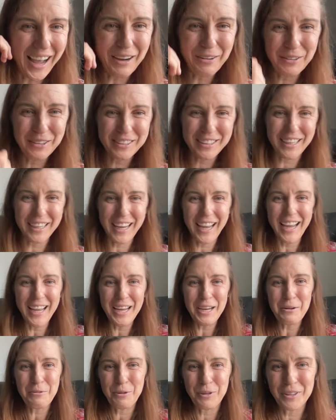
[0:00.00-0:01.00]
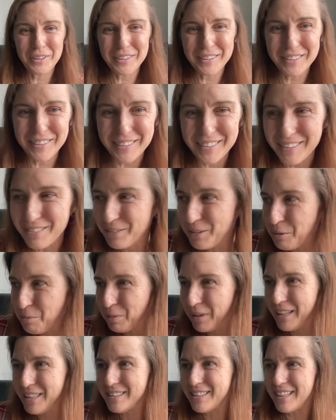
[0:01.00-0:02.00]
I was like, hey, we're we're
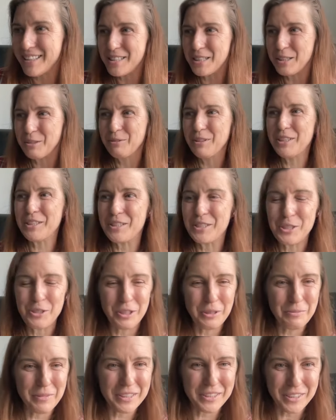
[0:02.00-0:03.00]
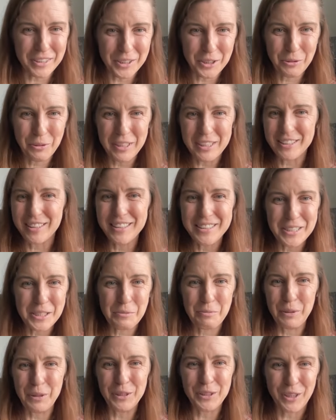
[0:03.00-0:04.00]
play testing. We should stream this on Twitch. Let's
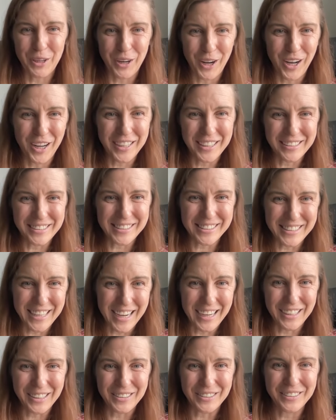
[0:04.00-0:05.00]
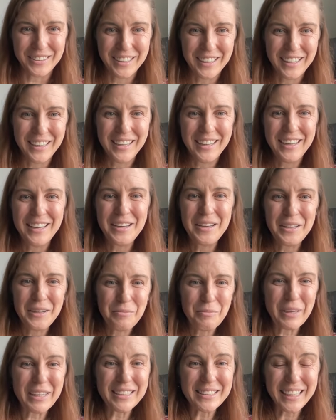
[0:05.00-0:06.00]
just build our audience now.
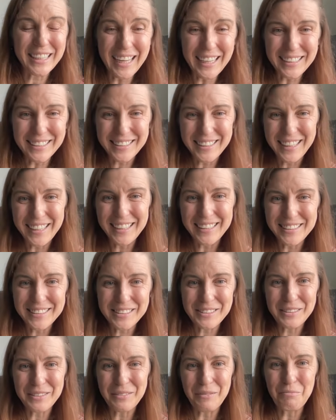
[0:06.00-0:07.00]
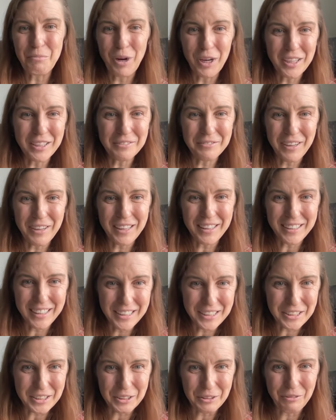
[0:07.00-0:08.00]
Because again, it's market
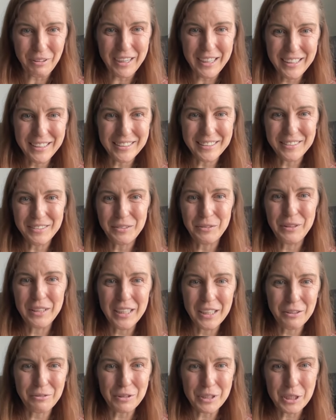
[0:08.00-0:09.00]
validation, right? We get a